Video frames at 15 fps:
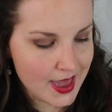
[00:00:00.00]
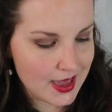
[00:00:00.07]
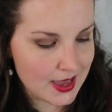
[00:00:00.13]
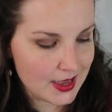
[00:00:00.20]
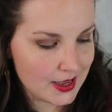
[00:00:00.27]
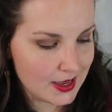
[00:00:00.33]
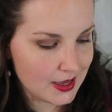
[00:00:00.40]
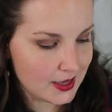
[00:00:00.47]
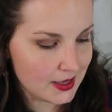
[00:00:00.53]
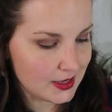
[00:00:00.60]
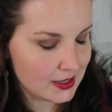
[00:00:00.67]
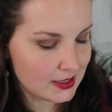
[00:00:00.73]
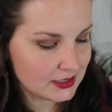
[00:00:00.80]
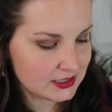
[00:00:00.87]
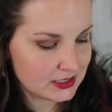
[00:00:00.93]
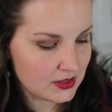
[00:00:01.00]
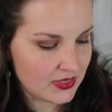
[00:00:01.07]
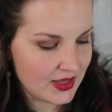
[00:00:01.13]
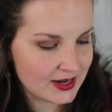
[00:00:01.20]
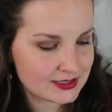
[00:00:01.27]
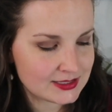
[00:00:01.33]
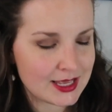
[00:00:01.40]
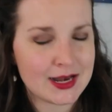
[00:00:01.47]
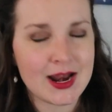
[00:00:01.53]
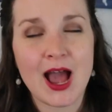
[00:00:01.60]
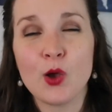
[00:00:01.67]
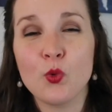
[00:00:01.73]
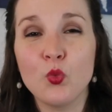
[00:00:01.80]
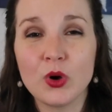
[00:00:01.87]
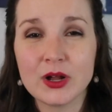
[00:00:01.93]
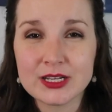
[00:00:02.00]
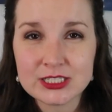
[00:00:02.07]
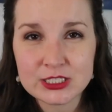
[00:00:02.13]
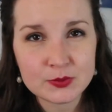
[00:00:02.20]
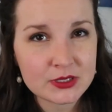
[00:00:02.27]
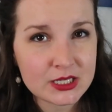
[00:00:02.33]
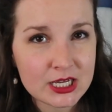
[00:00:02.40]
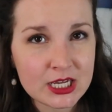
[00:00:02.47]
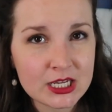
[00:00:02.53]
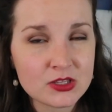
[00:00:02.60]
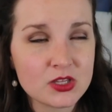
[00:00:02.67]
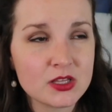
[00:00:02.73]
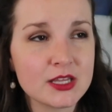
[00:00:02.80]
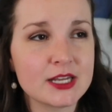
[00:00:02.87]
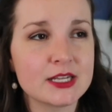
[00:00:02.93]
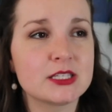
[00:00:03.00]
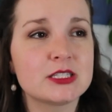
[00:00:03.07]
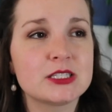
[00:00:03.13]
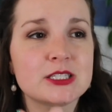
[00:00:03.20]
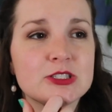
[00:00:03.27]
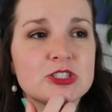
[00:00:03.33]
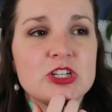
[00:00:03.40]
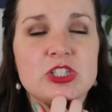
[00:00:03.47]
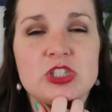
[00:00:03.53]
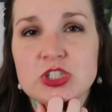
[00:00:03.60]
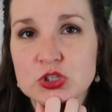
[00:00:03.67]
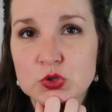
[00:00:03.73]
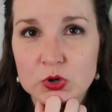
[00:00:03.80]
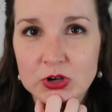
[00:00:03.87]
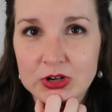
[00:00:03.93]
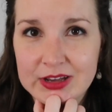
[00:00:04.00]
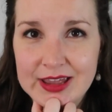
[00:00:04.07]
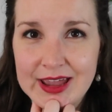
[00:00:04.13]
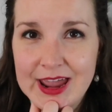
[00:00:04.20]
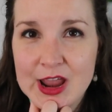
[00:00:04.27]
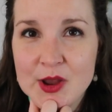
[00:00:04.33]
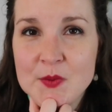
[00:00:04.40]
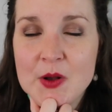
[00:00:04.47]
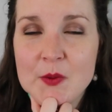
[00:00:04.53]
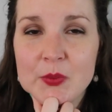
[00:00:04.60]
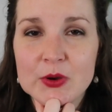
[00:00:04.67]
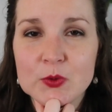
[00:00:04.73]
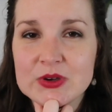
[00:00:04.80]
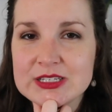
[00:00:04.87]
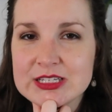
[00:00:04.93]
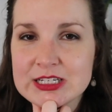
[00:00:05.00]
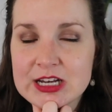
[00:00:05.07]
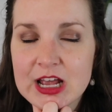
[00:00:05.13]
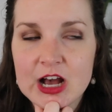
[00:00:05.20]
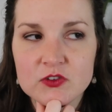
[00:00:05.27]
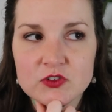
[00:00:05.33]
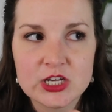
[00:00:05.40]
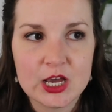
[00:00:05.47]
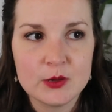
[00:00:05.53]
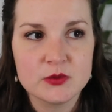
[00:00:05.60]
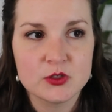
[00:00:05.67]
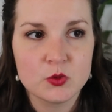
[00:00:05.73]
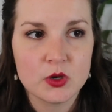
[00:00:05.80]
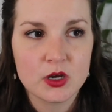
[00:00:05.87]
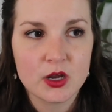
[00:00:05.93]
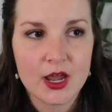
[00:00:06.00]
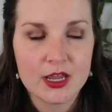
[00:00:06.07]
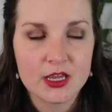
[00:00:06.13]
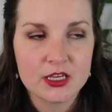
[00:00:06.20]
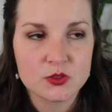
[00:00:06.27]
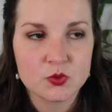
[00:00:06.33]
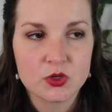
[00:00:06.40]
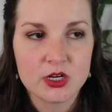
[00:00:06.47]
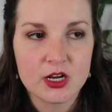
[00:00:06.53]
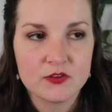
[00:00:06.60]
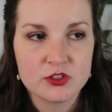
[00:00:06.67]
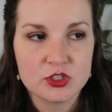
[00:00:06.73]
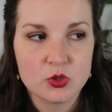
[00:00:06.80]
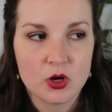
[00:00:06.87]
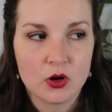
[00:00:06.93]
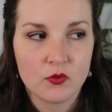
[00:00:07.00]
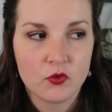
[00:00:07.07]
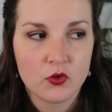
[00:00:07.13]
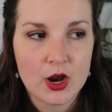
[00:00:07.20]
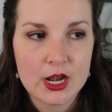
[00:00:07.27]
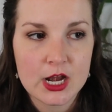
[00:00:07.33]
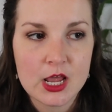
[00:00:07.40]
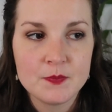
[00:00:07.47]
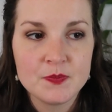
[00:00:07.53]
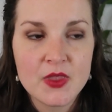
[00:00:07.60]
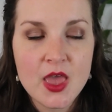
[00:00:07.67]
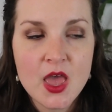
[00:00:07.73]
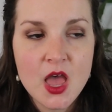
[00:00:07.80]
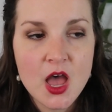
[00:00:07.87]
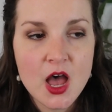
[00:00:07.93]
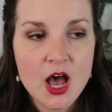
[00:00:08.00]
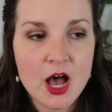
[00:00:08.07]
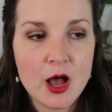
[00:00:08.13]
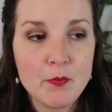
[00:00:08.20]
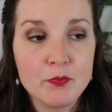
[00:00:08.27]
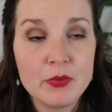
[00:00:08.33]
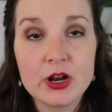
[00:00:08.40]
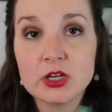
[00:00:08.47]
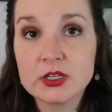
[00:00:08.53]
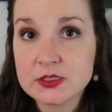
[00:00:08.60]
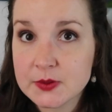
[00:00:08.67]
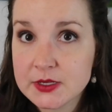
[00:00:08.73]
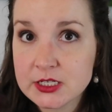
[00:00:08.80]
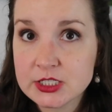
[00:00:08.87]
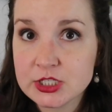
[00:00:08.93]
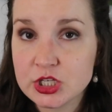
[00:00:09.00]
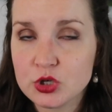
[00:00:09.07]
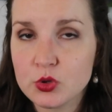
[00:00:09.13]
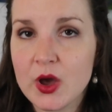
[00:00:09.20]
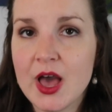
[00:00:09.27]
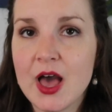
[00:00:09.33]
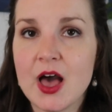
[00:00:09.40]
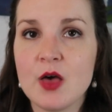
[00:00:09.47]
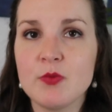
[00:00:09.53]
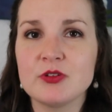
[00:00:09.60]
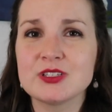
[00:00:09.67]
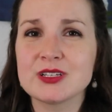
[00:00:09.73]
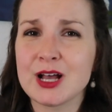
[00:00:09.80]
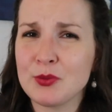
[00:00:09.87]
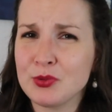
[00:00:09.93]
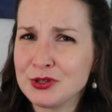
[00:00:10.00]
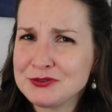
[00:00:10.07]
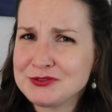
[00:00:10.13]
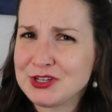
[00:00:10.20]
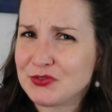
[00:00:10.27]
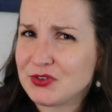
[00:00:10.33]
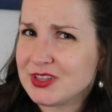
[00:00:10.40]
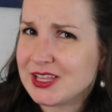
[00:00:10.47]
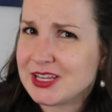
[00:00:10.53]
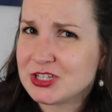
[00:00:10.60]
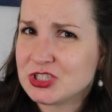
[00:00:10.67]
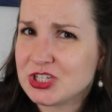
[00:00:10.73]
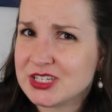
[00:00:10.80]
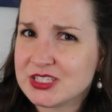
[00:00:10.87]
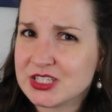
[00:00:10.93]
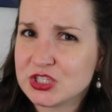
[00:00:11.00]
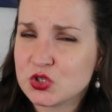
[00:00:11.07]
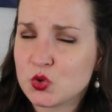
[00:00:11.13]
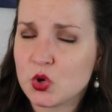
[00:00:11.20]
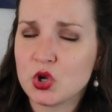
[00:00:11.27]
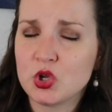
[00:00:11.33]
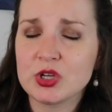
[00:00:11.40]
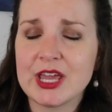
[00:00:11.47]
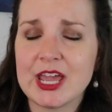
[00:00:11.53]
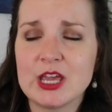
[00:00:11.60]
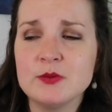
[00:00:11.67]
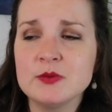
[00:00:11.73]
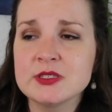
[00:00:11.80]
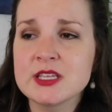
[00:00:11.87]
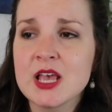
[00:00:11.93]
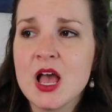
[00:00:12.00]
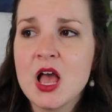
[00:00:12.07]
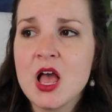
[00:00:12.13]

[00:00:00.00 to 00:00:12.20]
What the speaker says: And that is it. I wanted to play the Let Us Chase the Squirrel game, but we didn't have time, so I guess we're gonna have to do it on Friday. But I'll explain it to you. There's a couple of different Let Us Chase the Squirrel games.